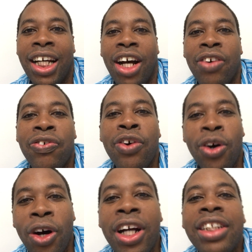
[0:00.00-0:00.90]
Of
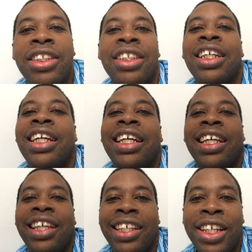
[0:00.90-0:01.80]
course,
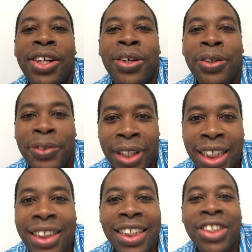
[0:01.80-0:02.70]

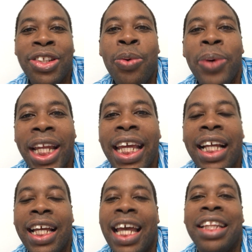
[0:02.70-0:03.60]
this is the
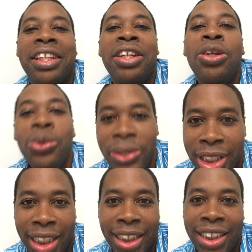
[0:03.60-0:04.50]
winning and the
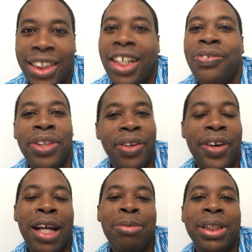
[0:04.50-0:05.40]
losing of the
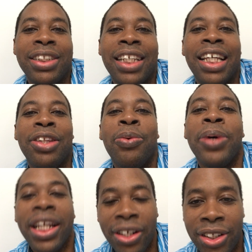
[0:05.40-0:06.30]
Grammys, and the
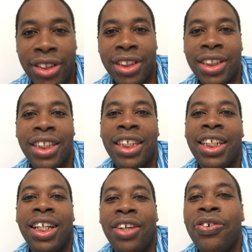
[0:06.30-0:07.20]
winners,
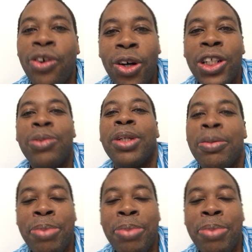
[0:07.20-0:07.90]
of course, were the